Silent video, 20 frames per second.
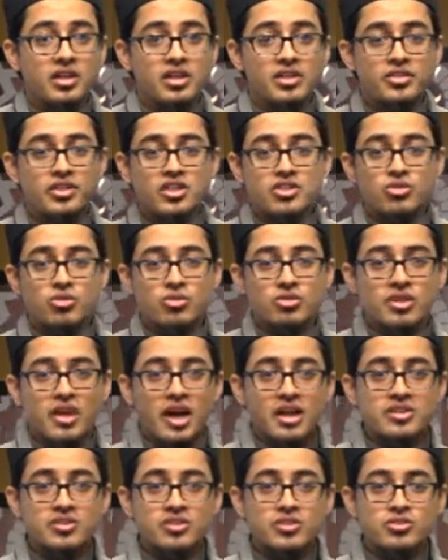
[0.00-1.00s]
There is no
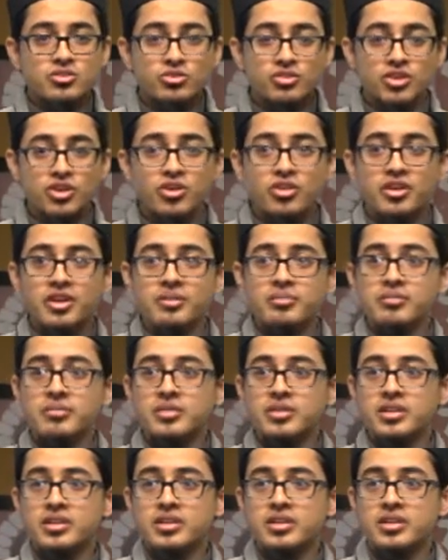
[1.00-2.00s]
doctor to cure him.
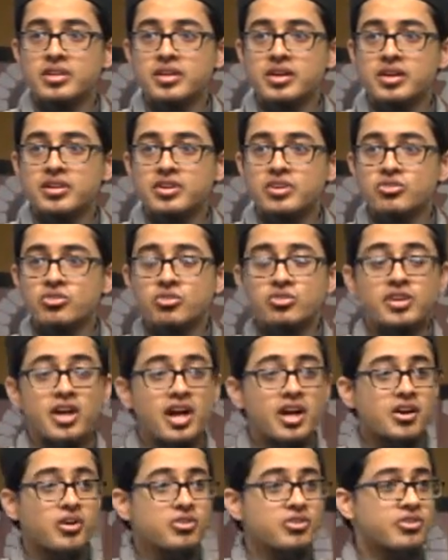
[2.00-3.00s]
There is no
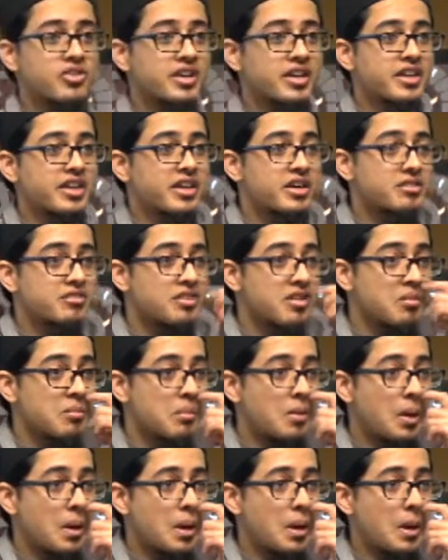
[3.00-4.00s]
doctor to take care of
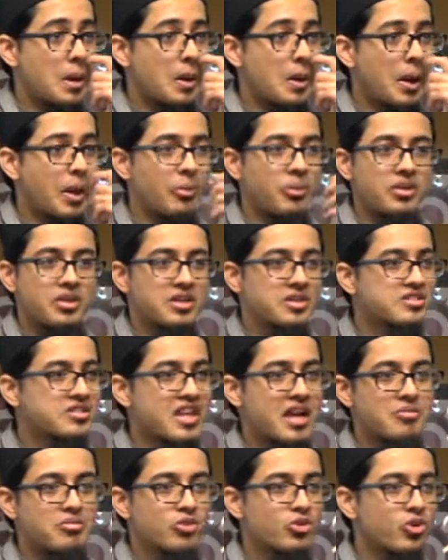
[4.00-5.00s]
him. Right? When it is
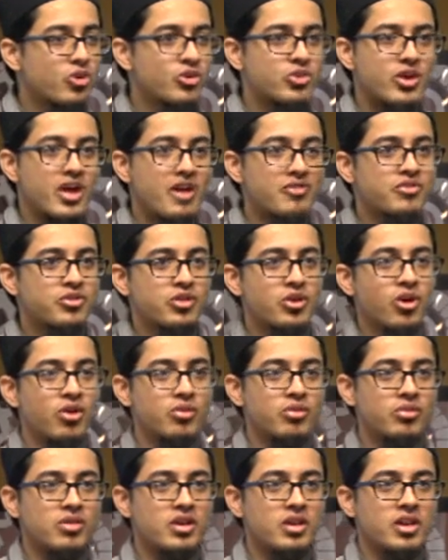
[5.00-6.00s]
time to go, you have to
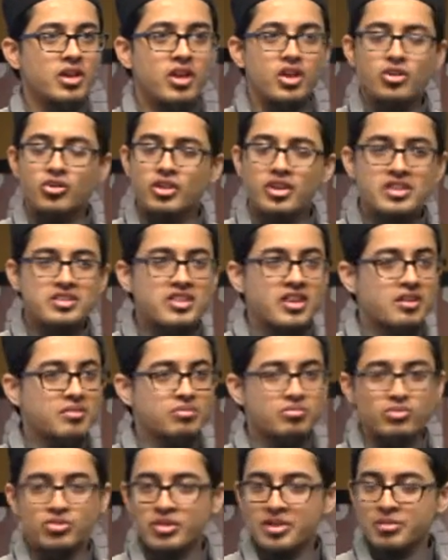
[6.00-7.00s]
go. You
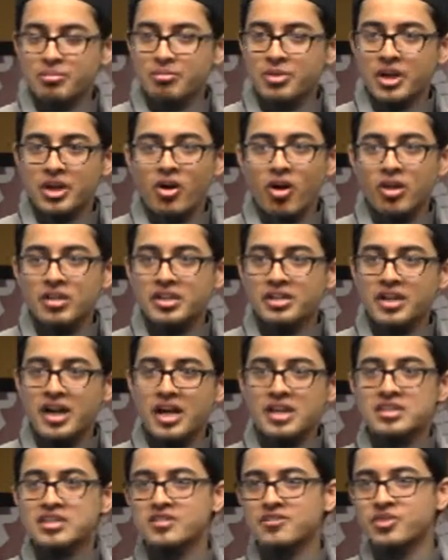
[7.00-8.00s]
can bring all the
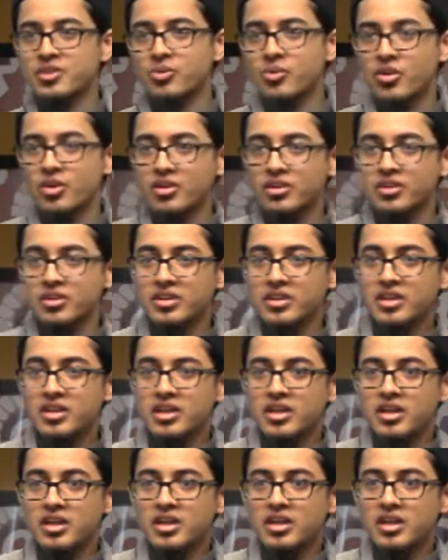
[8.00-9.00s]
doctors of the world,
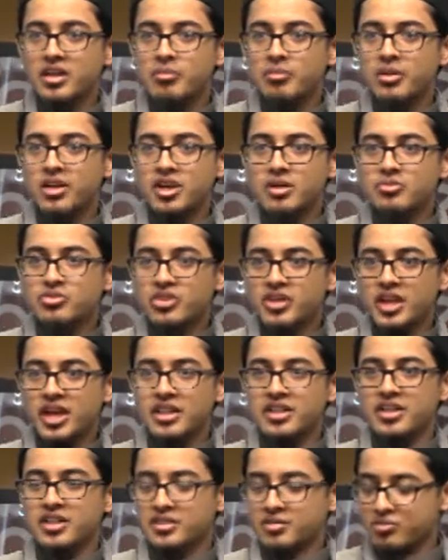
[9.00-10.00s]
bring them
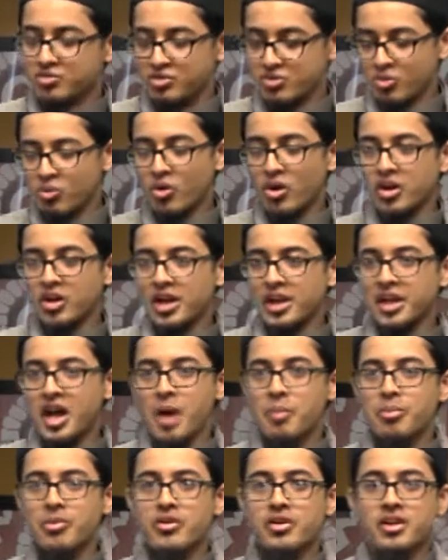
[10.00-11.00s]
together to work and
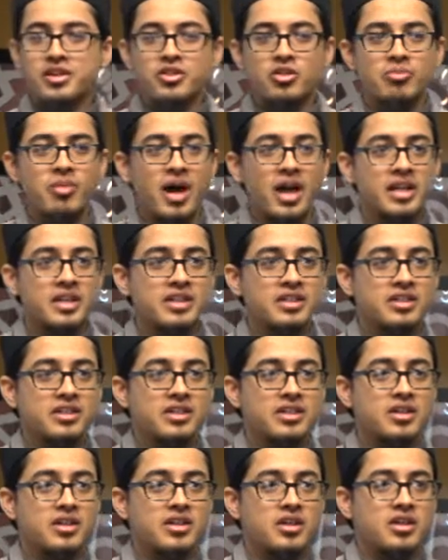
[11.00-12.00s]
operate on your body.
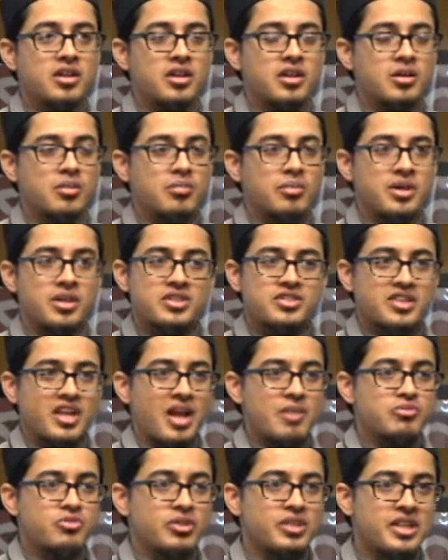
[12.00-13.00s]
But it's
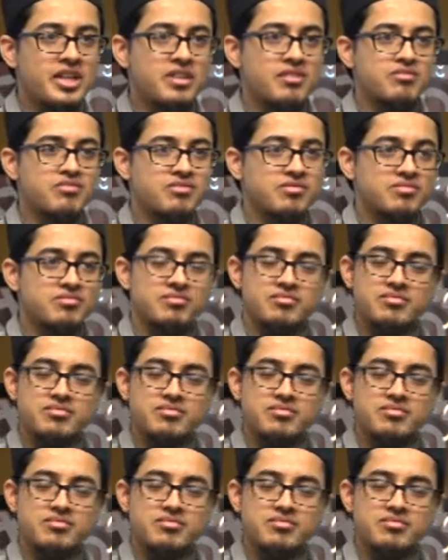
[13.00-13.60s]
time to leave.